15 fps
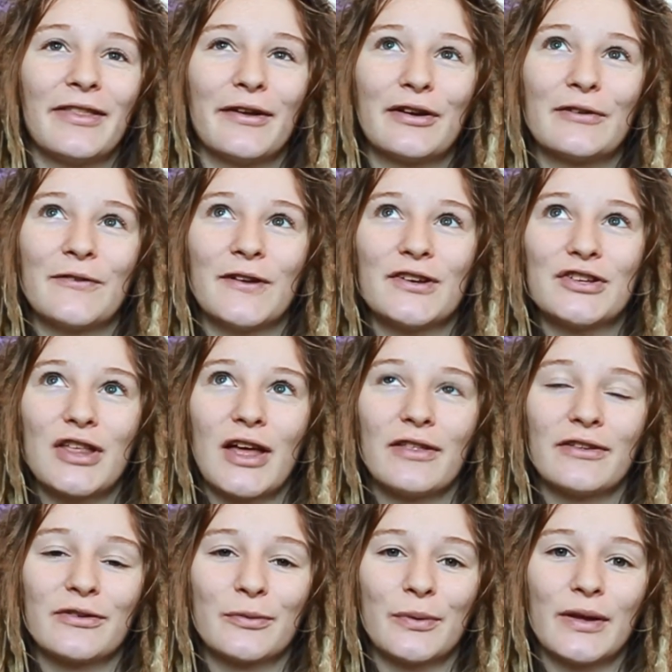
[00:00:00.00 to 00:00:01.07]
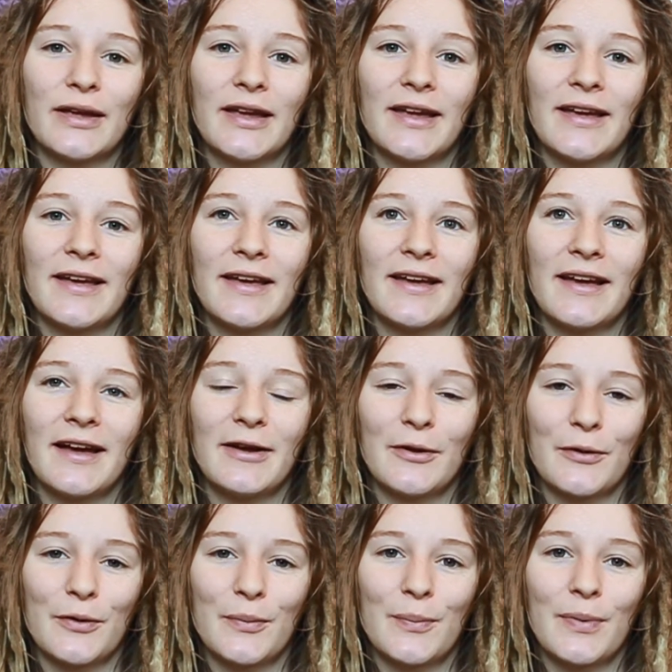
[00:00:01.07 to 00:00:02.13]
They're gonna finish that this week, I
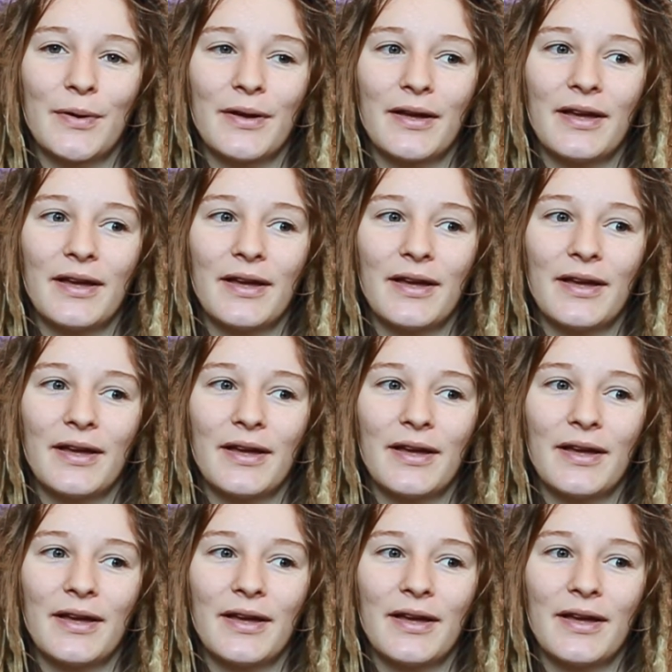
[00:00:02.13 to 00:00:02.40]
hope.